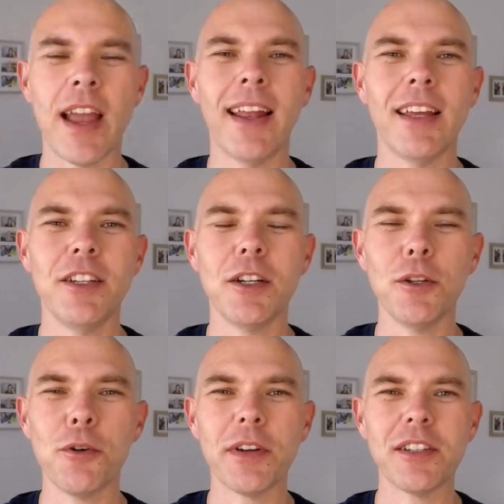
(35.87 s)
Hello, you
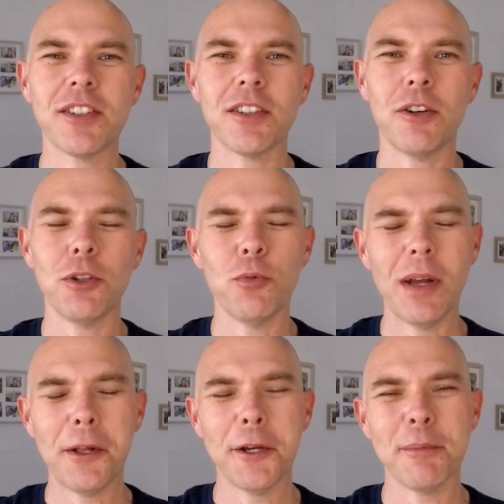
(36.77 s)
glorious soul.
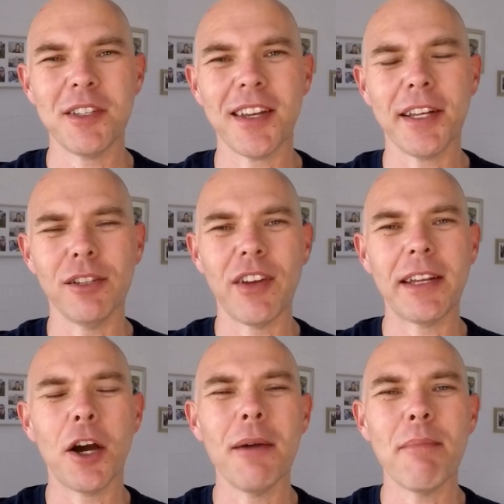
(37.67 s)
Welcome to
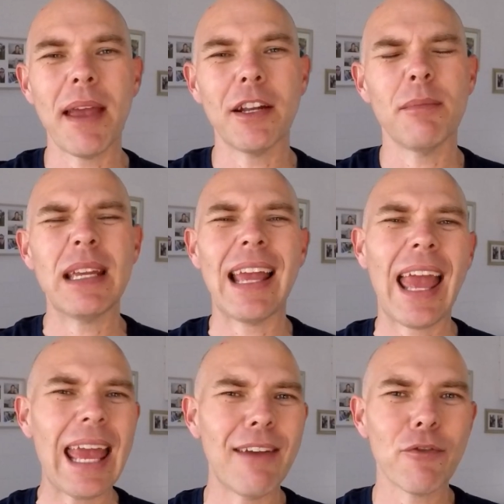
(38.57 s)
Elevate. I'm Ben. I'm here
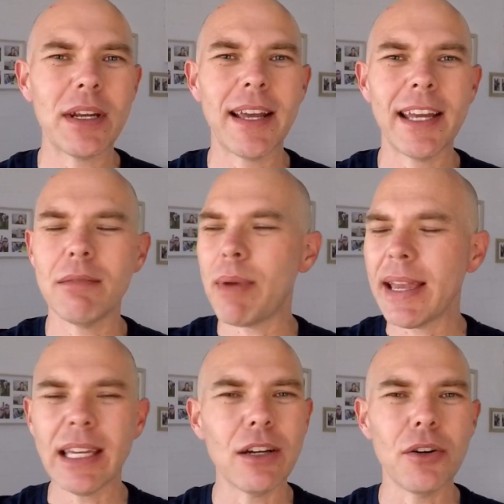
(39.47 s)
every day
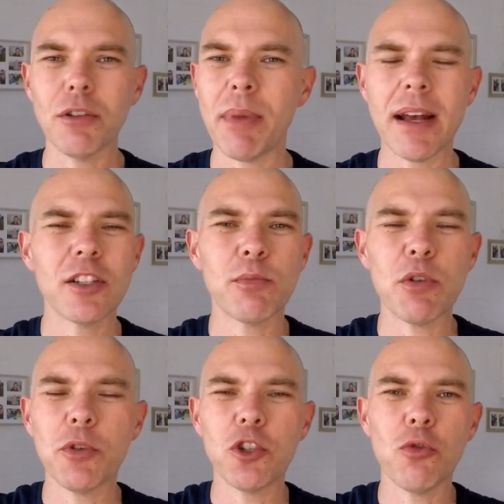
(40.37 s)
banging on about
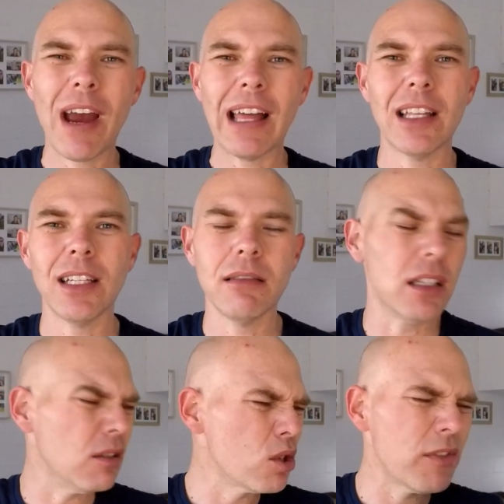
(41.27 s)
spirituality, the
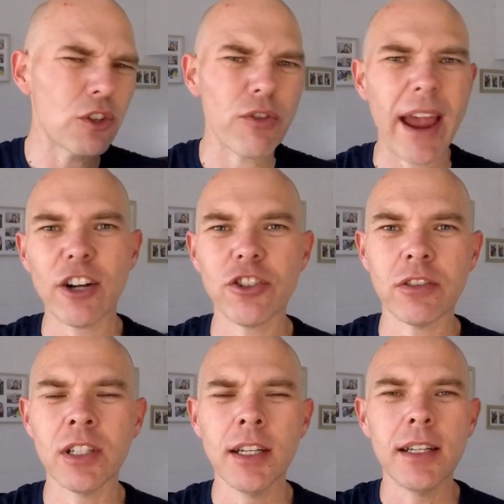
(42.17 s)
law of
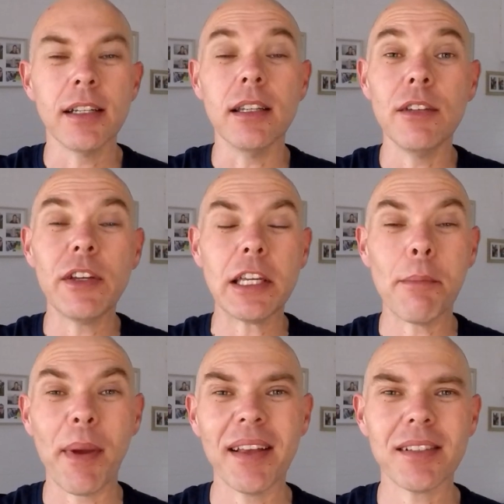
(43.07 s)
attraction, living your
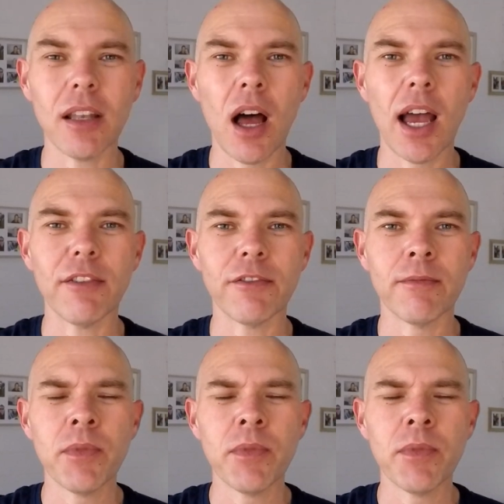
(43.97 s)
best life,